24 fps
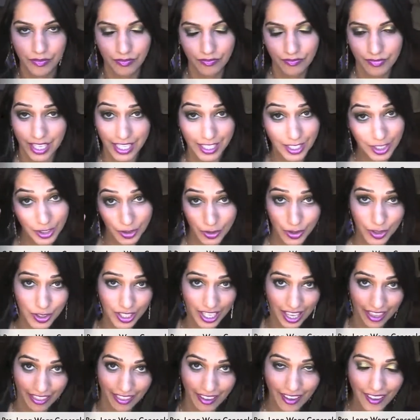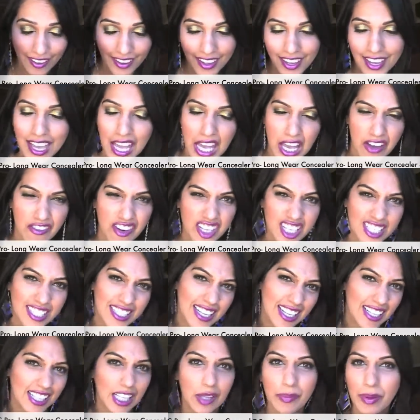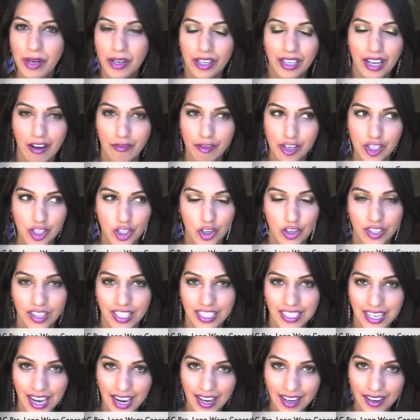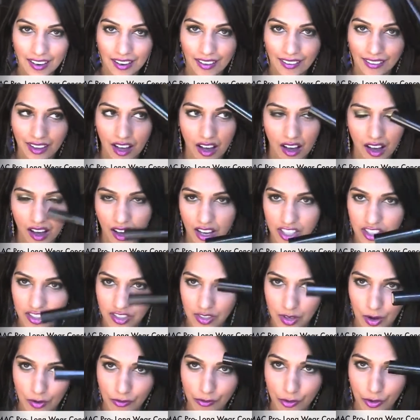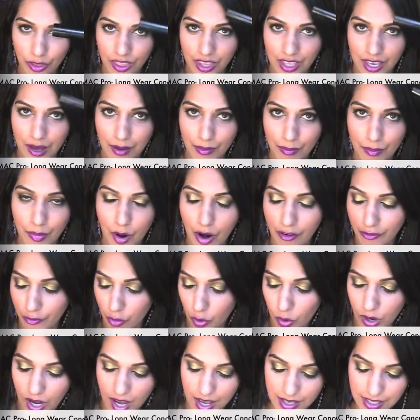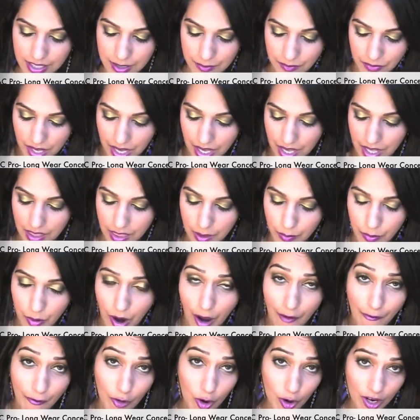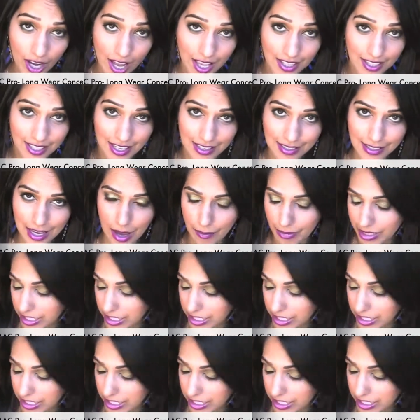these two together. If you just need a little bit of coverage during the day, I just go for the Bright Forecast. The Bright Forecast does come in